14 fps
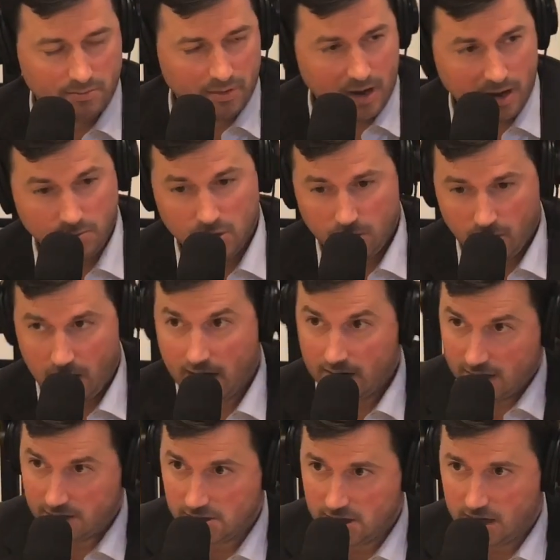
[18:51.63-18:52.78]
Payam, you
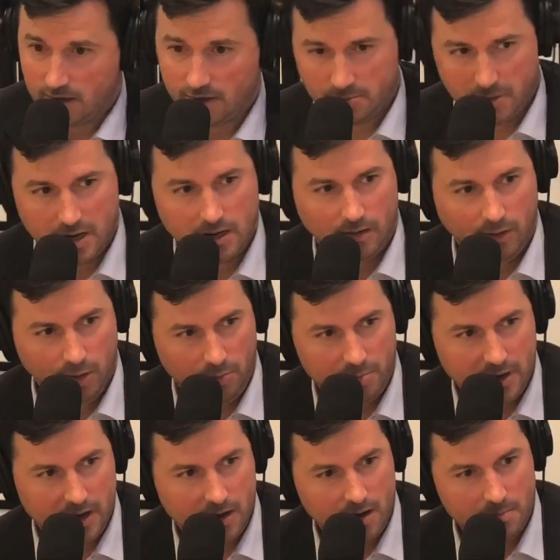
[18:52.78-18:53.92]
and Jake, explain a little
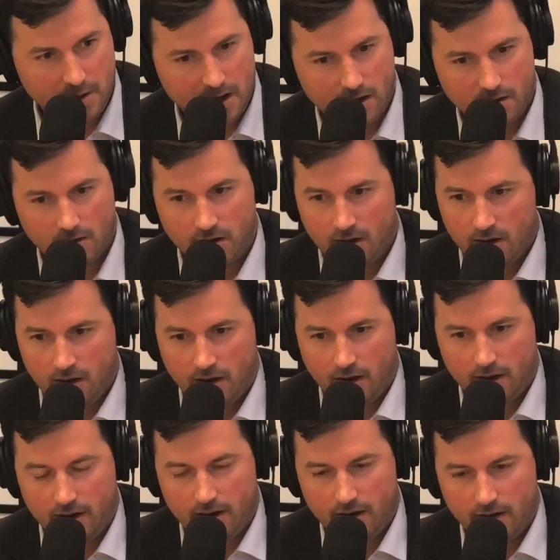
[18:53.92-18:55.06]
bit about
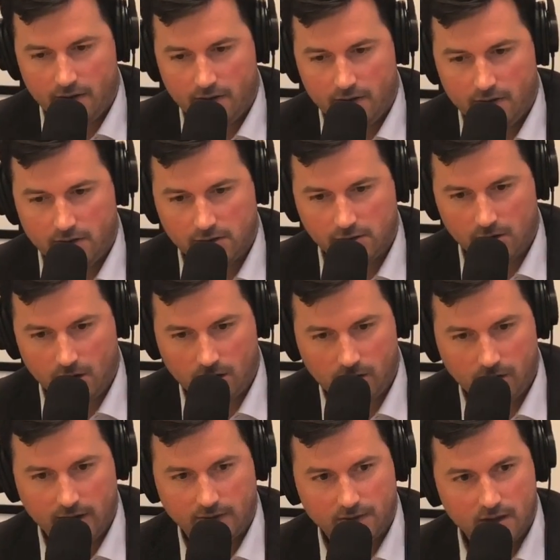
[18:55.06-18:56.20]
the SAR
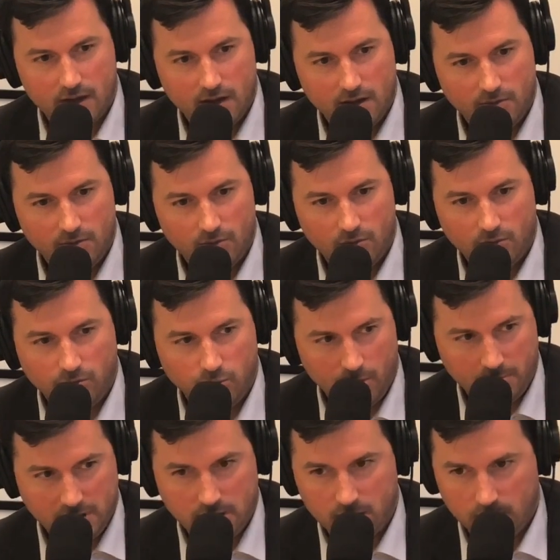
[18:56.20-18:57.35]
collect that we'll
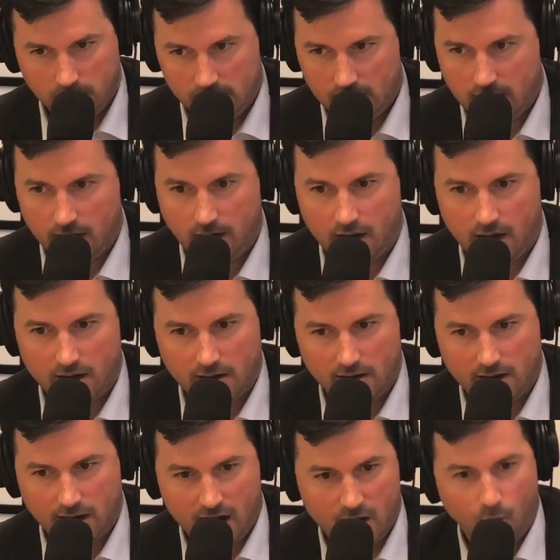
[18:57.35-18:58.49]
be using,
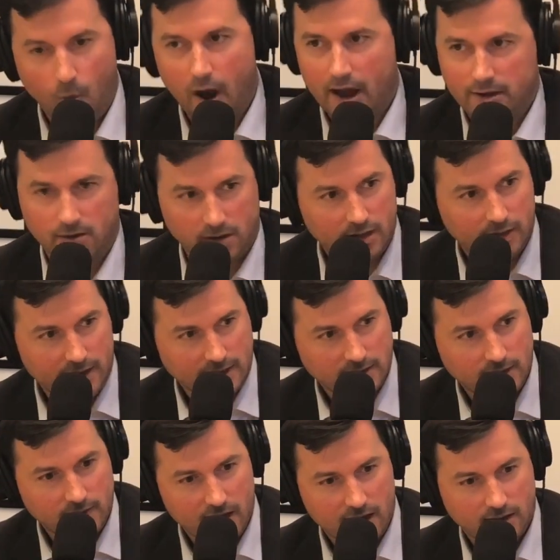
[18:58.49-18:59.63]
and kind of why you're
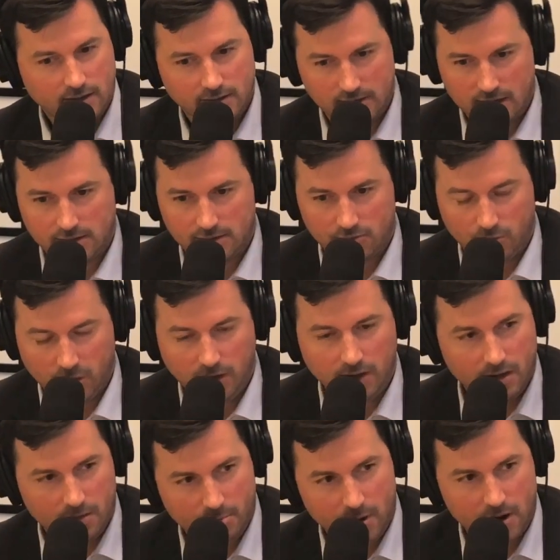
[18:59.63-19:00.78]
collecting that, because that's
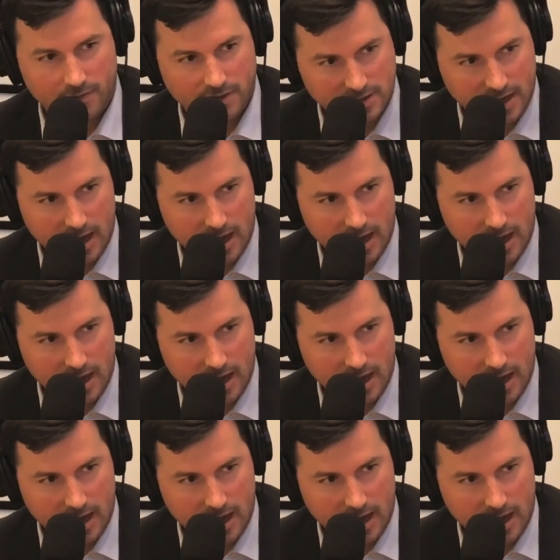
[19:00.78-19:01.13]
really a part of a